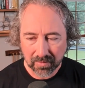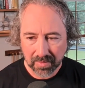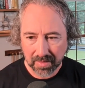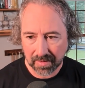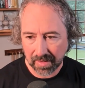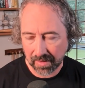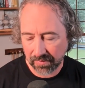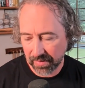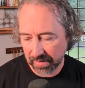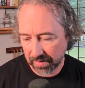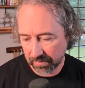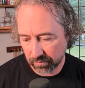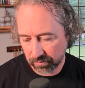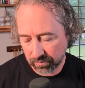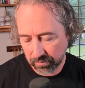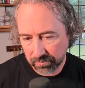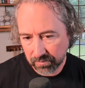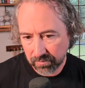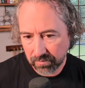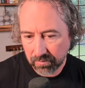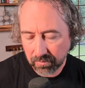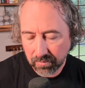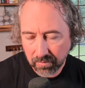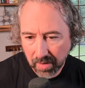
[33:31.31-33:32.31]
I think
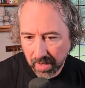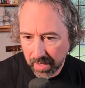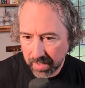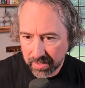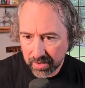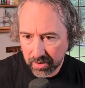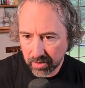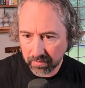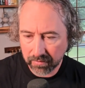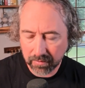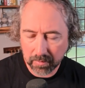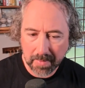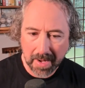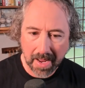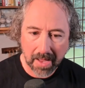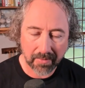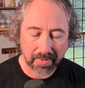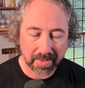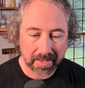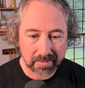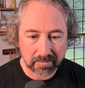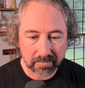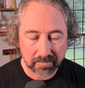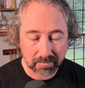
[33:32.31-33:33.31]
a year from now
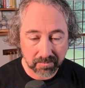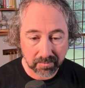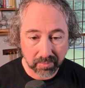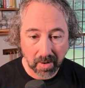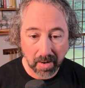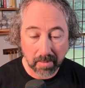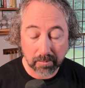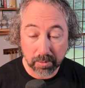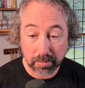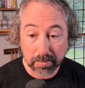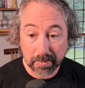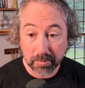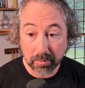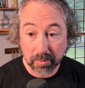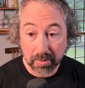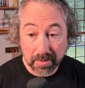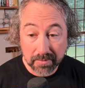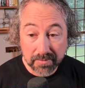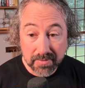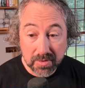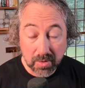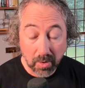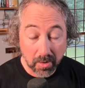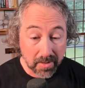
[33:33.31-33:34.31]
that probably will have
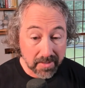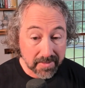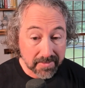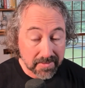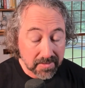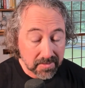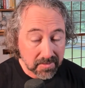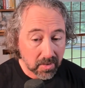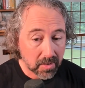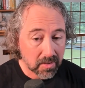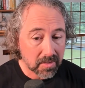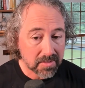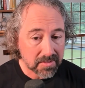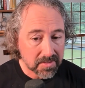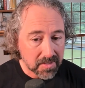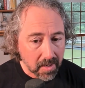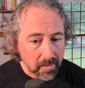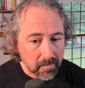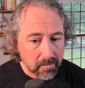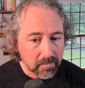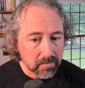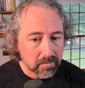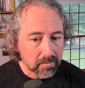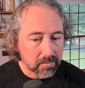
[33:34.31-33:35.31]
started to turn
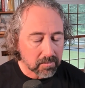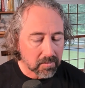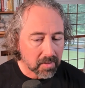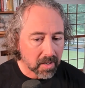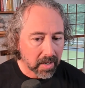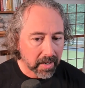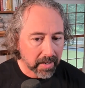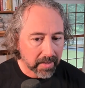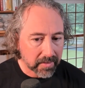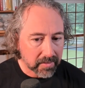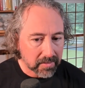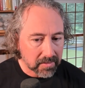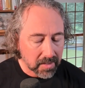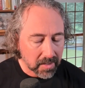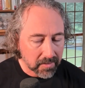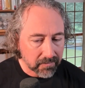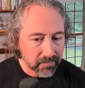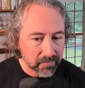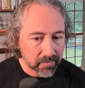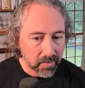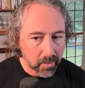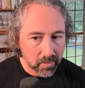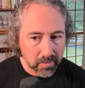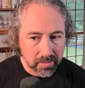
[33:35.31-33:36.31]
some and
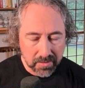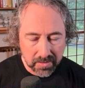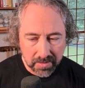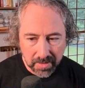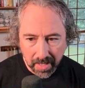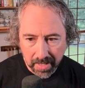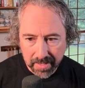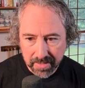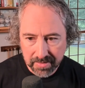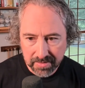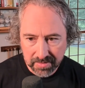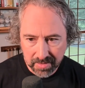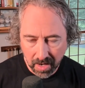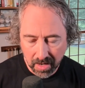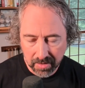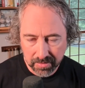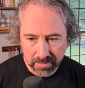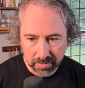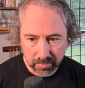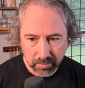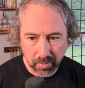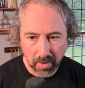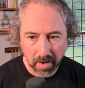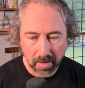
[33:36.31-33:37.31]
and those kind of stocks are
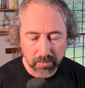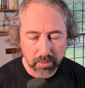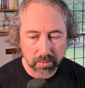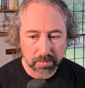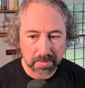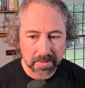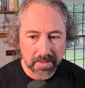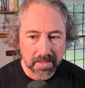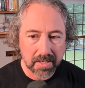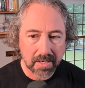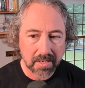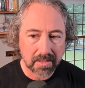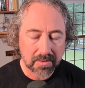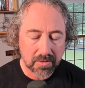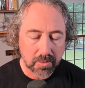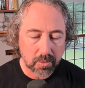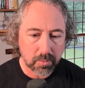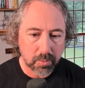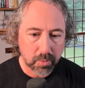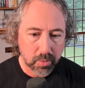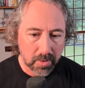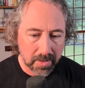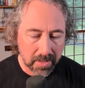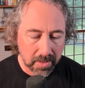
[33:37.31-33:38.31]
probably going to do
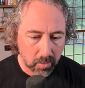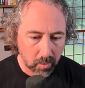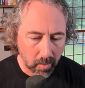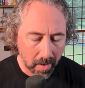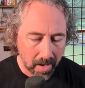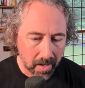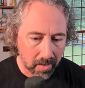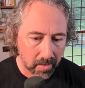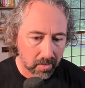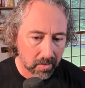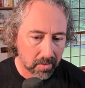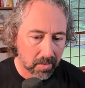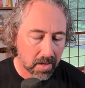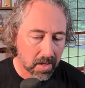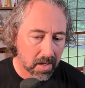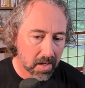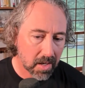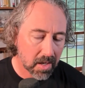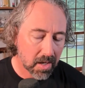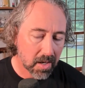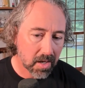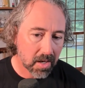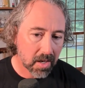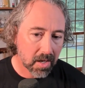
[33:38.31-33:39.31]
pretty well.
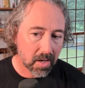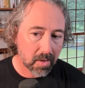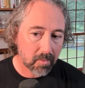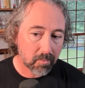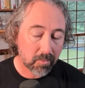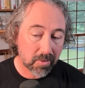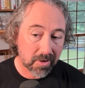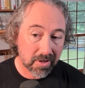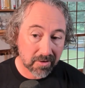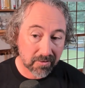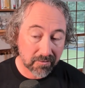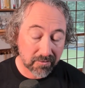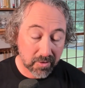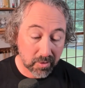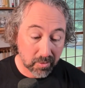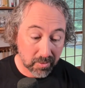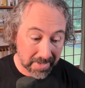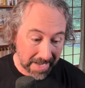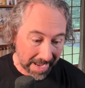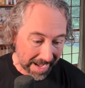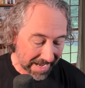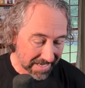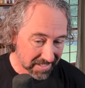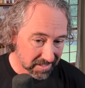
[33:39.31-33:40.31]
But if you were
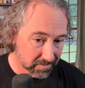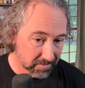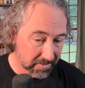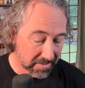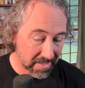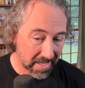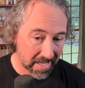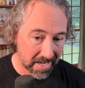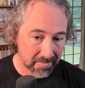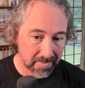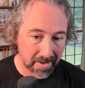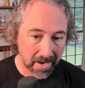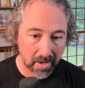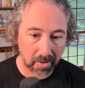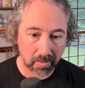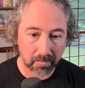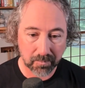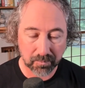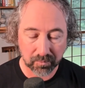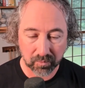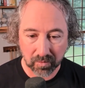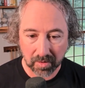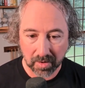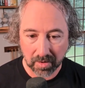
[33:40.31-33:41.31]
to ask me that about
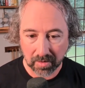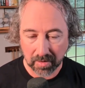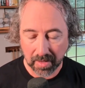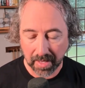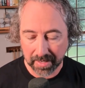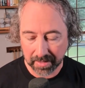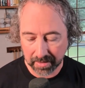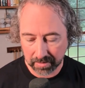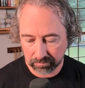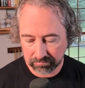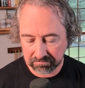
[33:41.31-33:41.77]
like